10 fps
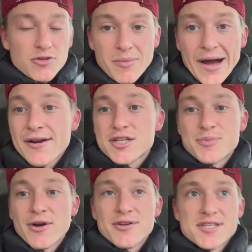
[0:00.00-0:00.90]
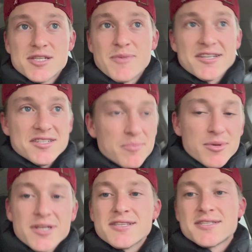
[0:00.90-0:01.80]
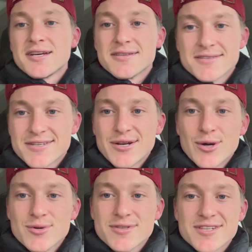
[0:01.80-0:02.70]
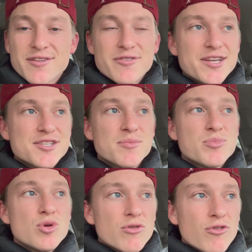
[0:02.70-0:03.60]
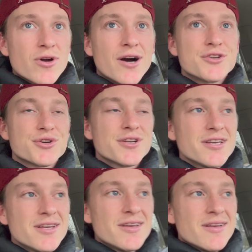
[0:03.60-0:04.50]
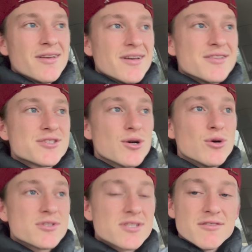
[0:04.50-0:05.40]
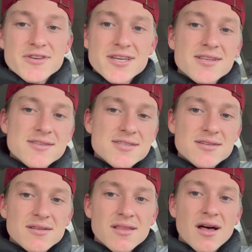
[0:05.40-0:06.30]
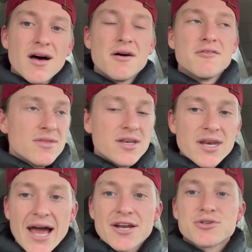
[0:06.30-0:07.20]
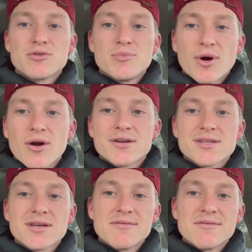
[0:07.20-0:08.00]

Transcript: my experience, this makes complete sense. You know, Slovenia is a beautiful country. And so Slovenes love the natural part of